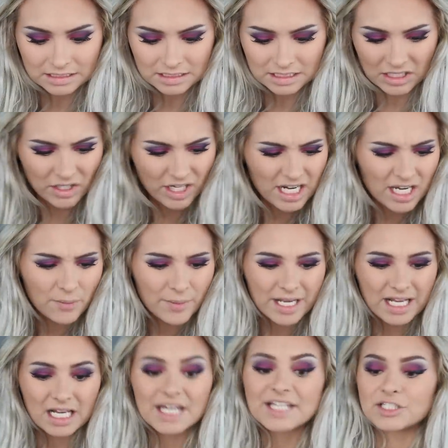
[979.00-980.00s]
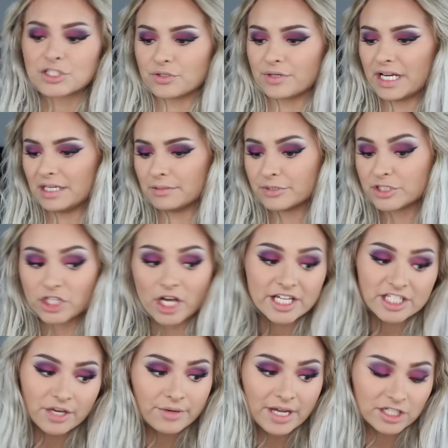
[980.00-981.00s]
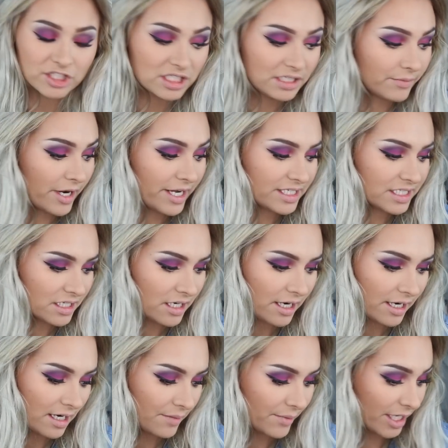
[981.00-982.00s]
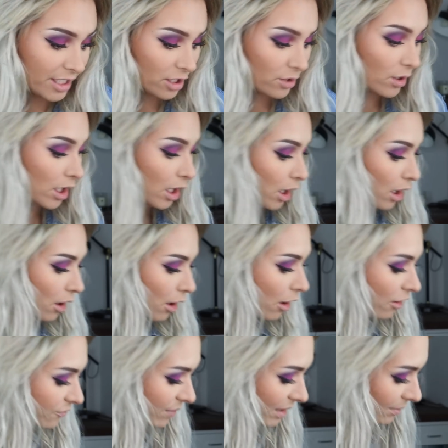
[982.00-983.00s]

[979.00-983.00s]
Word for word: They look a little bit glittery, which I don't actually mind in a highlight, but I know a lot of